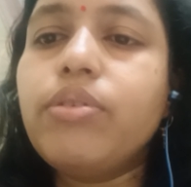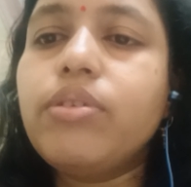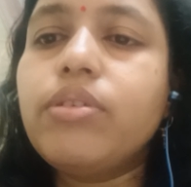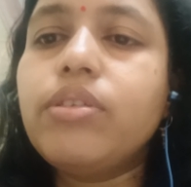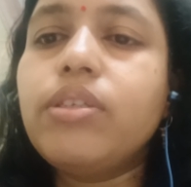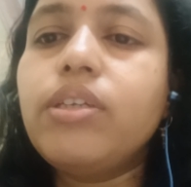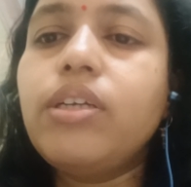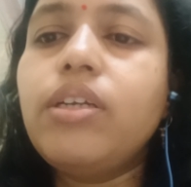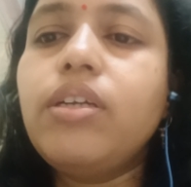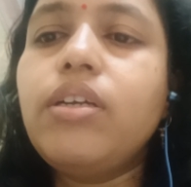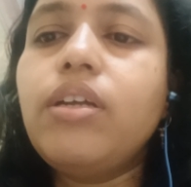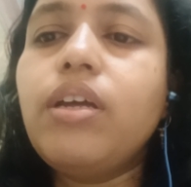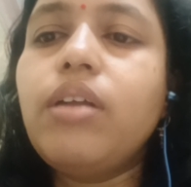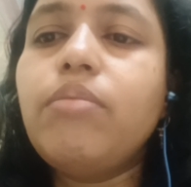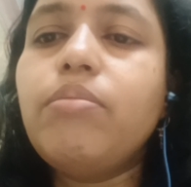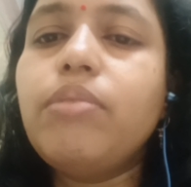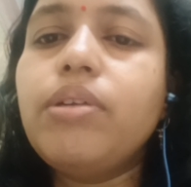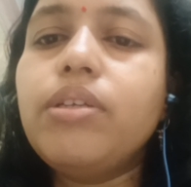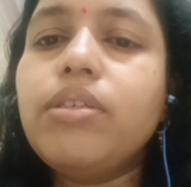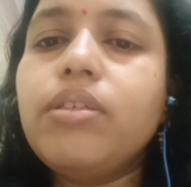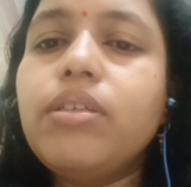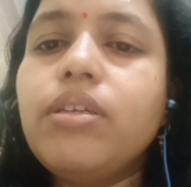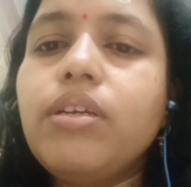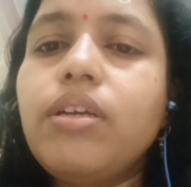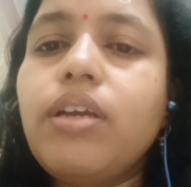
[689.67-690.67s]
Seed
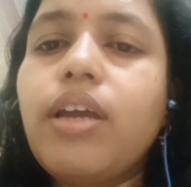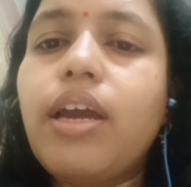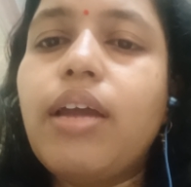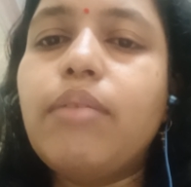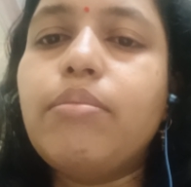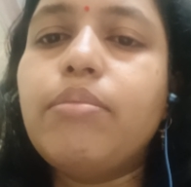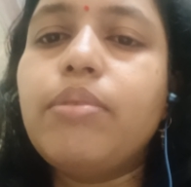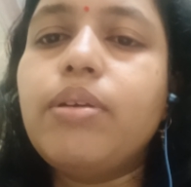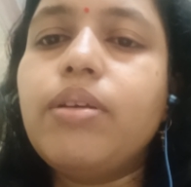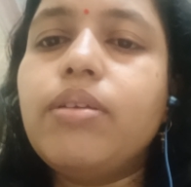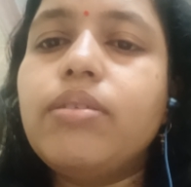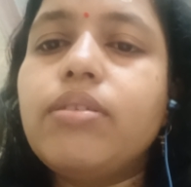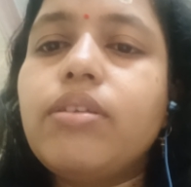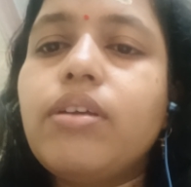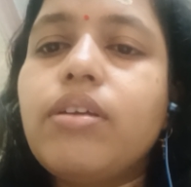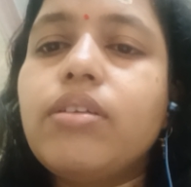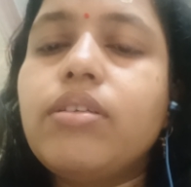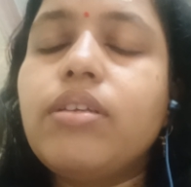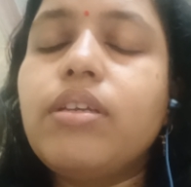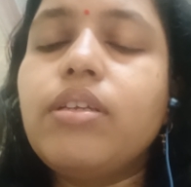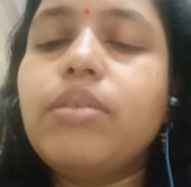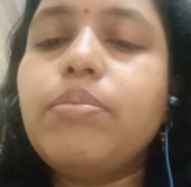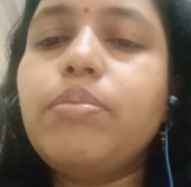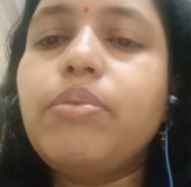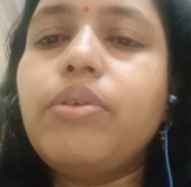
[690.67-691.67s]
dormancy can be
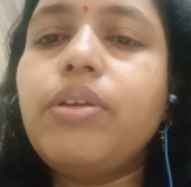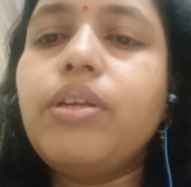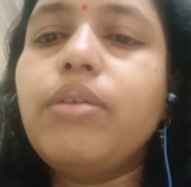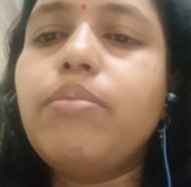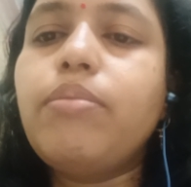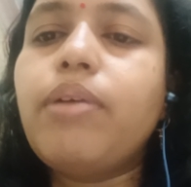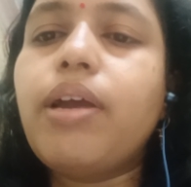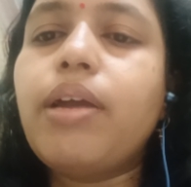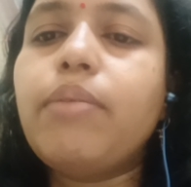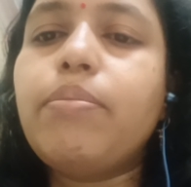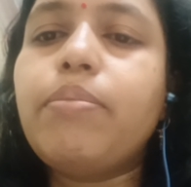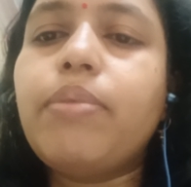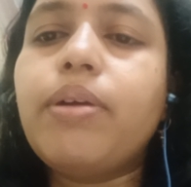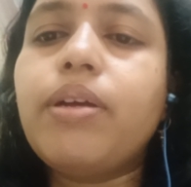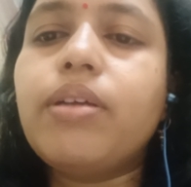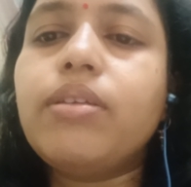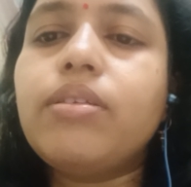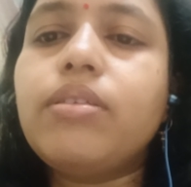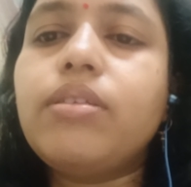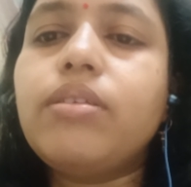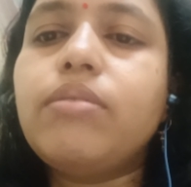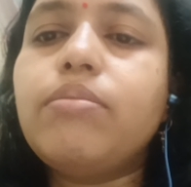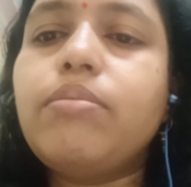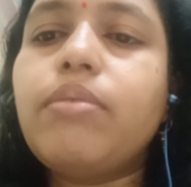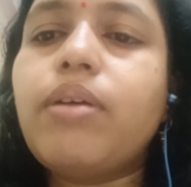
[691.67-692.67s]
successfully
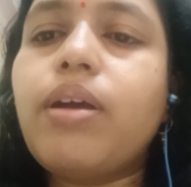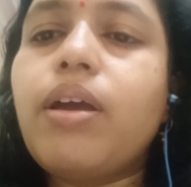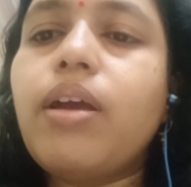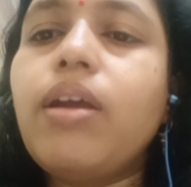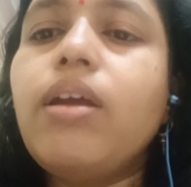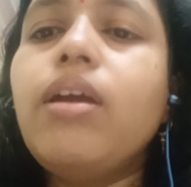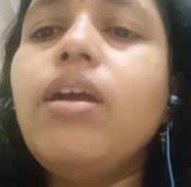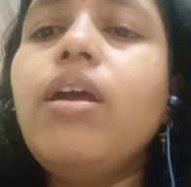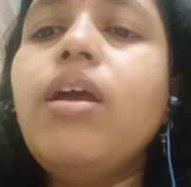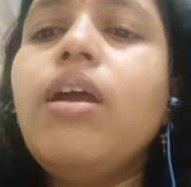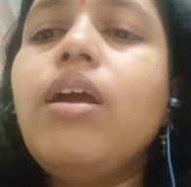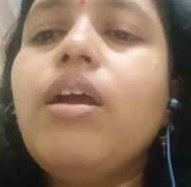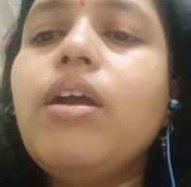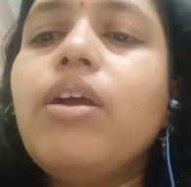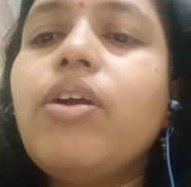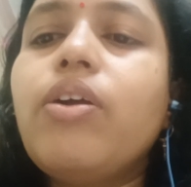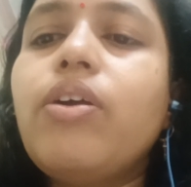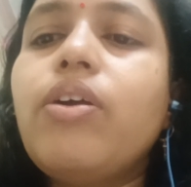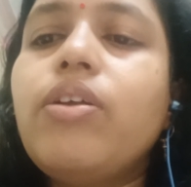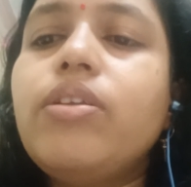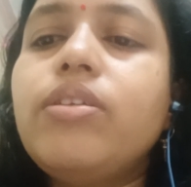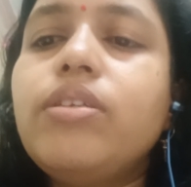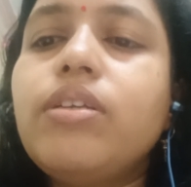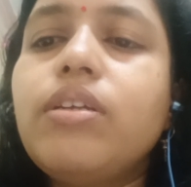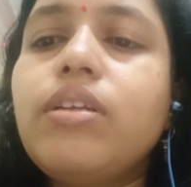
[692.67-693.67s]
bypassed by
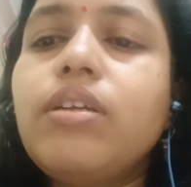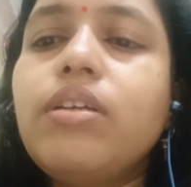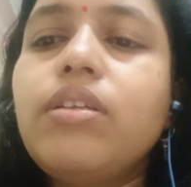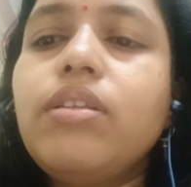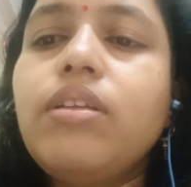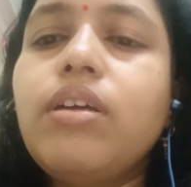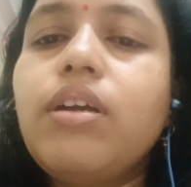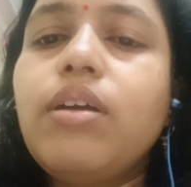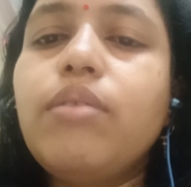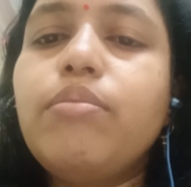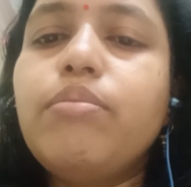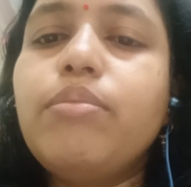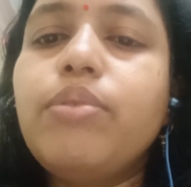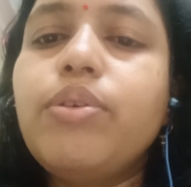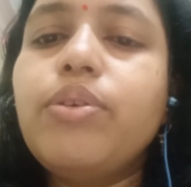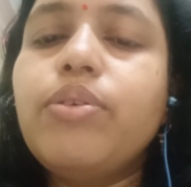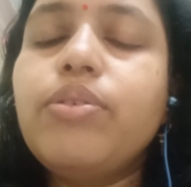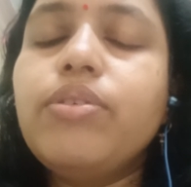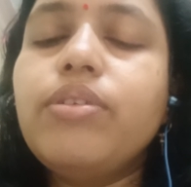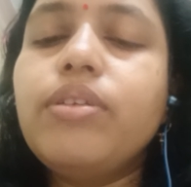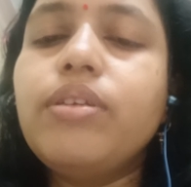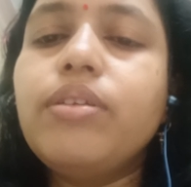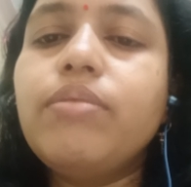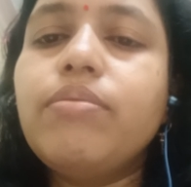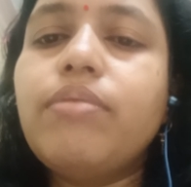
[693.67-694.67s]
culturing the
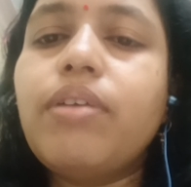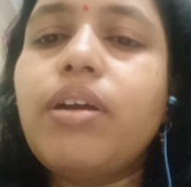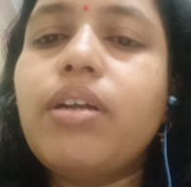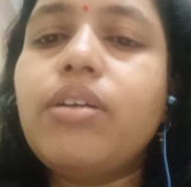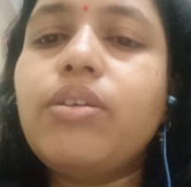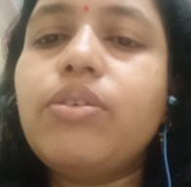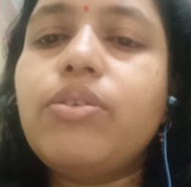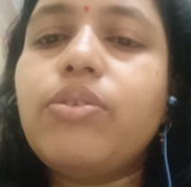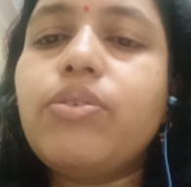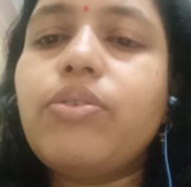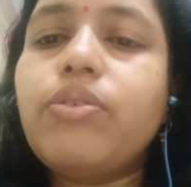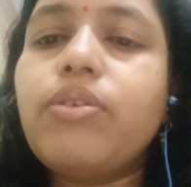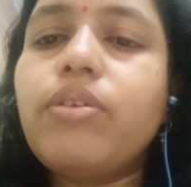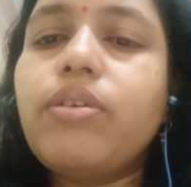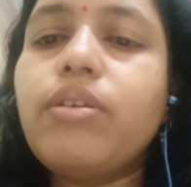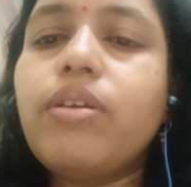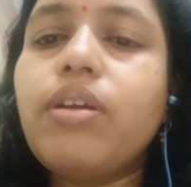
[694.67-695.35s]
embryos in vitro.